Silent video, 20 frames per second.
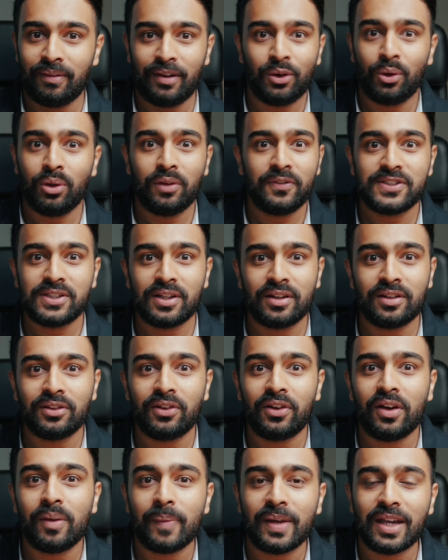And all of a sudden,
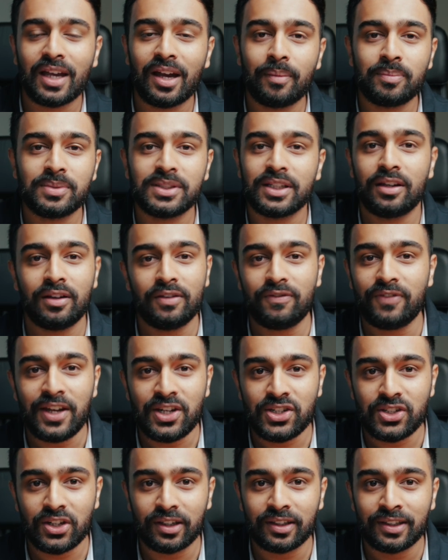learning becomes an
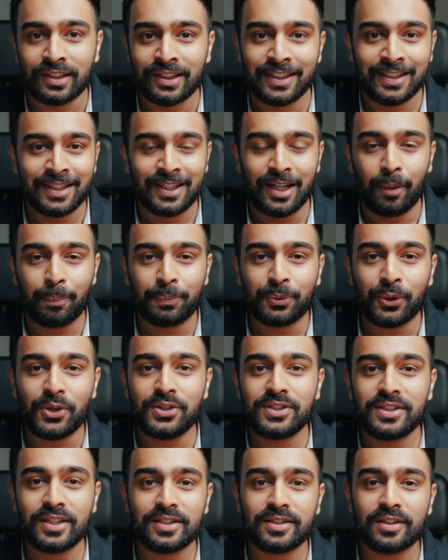adventure, a
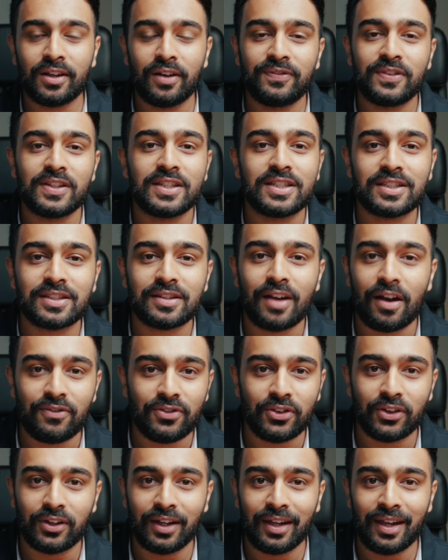process of
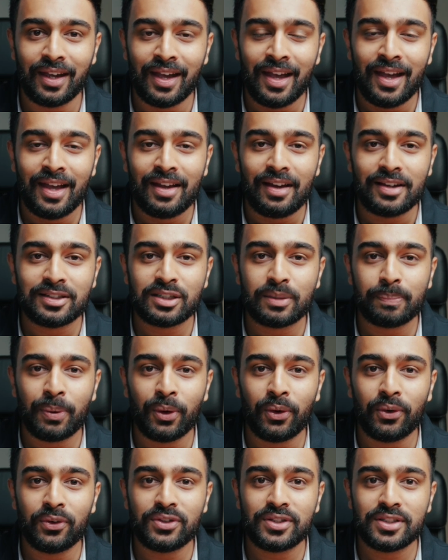discovery, as
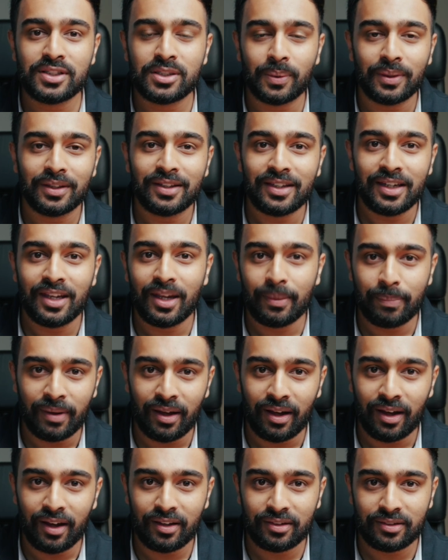opposed to a linear
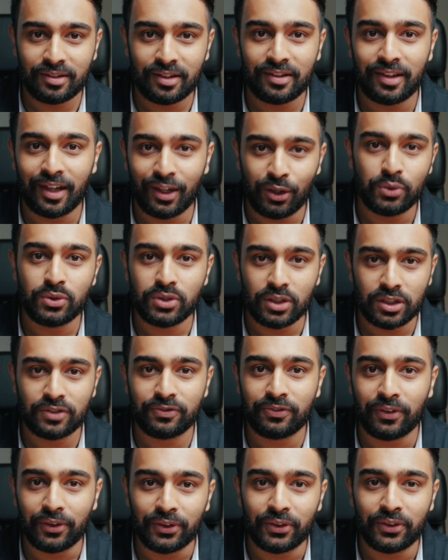path that you just
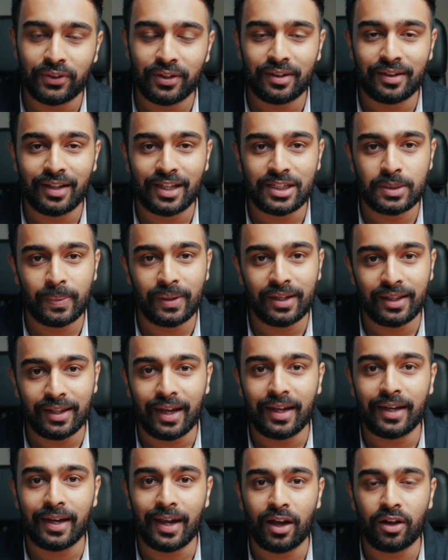followed that's been
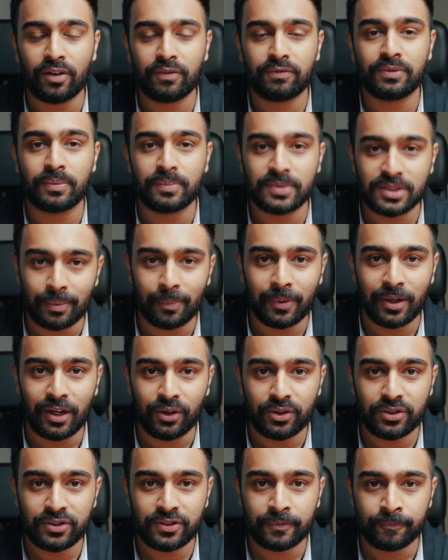laid out from someone
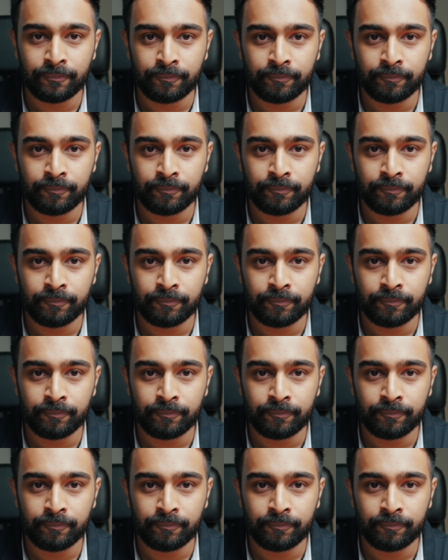else.